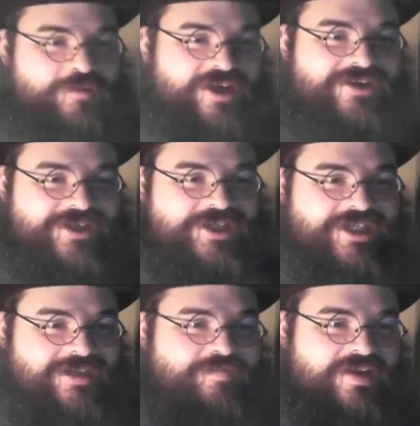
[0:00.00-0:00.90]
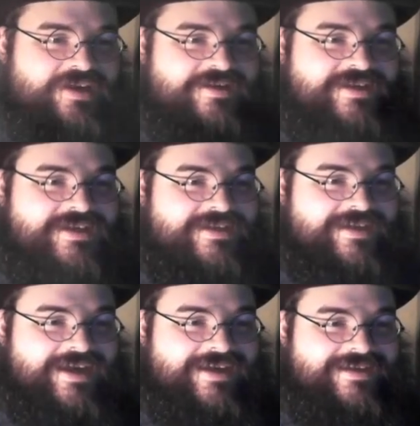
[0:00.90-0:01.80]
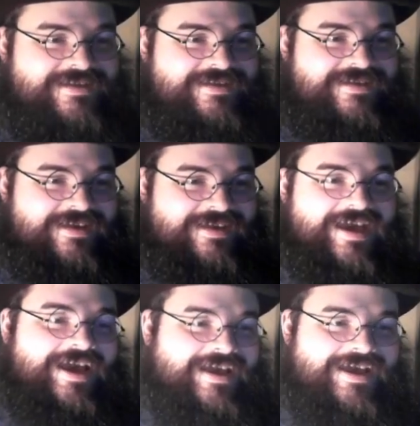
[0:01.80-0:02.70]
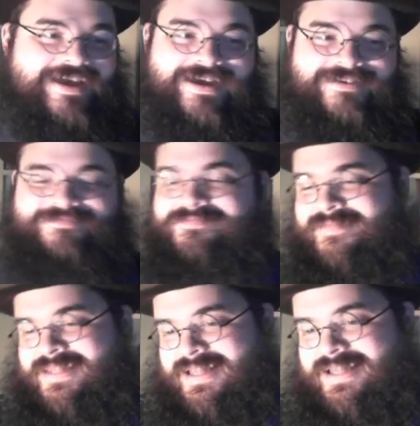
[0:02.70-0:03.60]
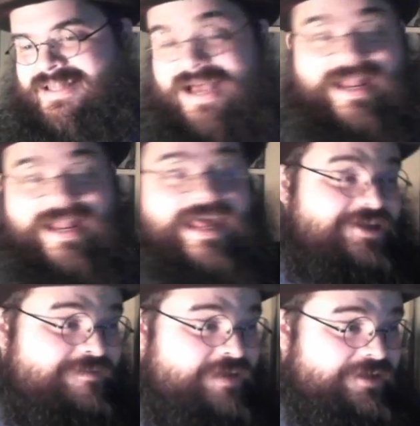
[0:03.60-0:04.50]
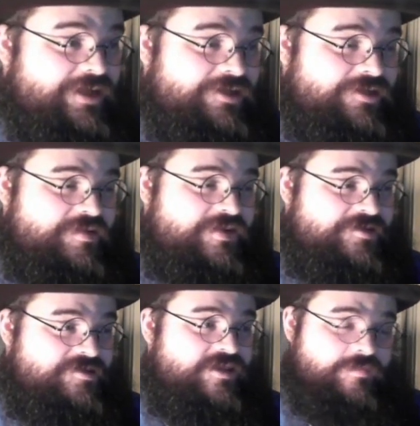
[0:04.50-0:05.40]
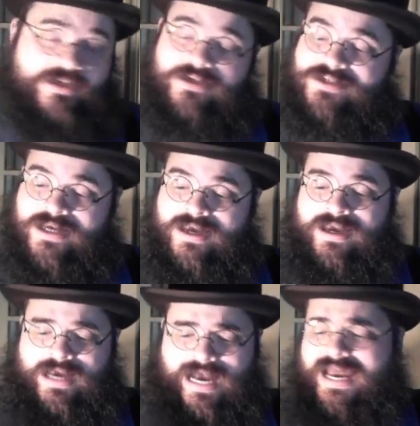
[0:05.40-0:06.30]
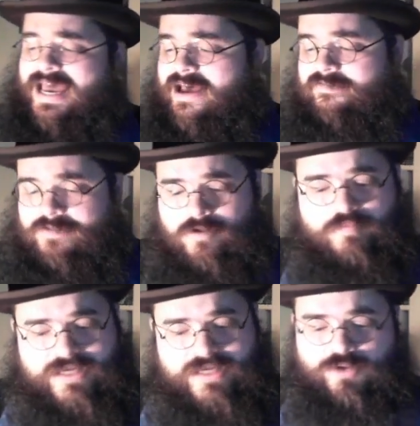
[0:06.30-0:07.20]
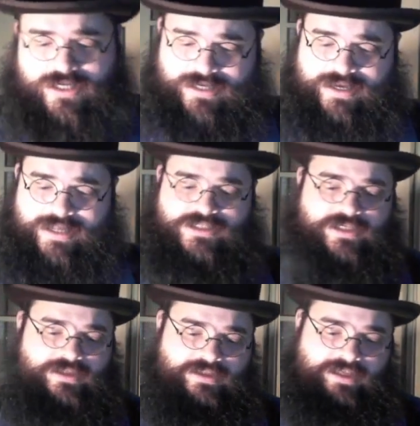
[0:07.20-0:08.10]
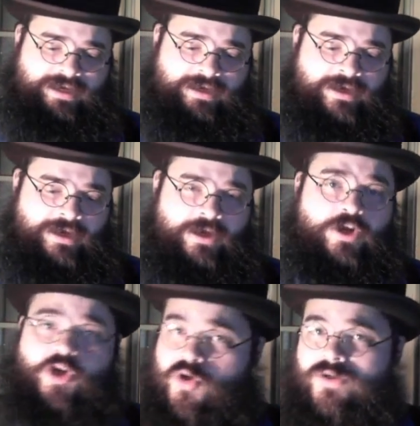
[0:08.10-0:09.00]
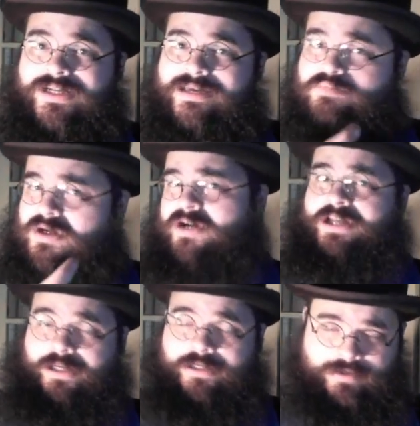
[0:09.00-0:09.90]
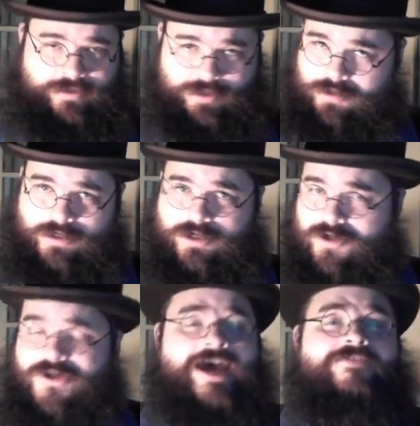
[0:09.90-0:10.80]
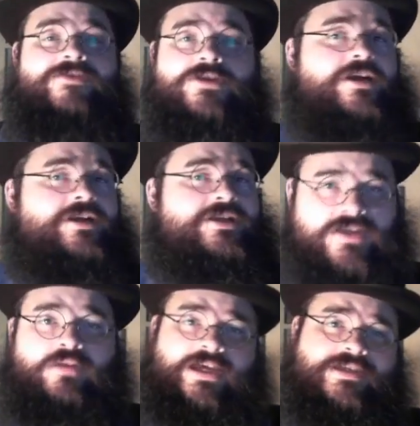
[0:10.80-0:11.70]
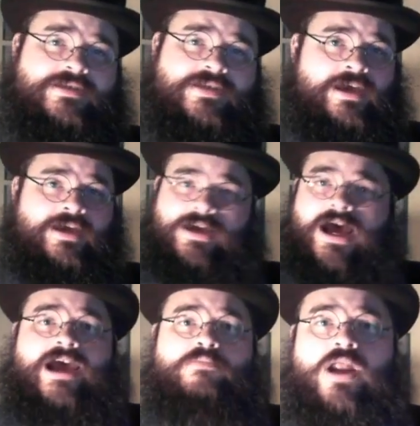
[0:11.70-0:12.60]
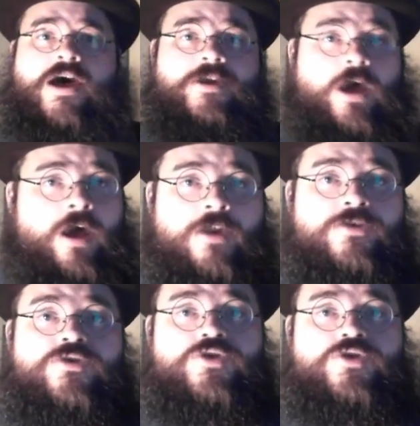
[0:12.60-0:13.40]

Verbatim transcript: beards are still beards, says uh, ha ha ha. I like your name, by the way. New beards are still beards. I have no bigotry against the newly bearded. No, no, no. You have to start someplace, and I applaud all who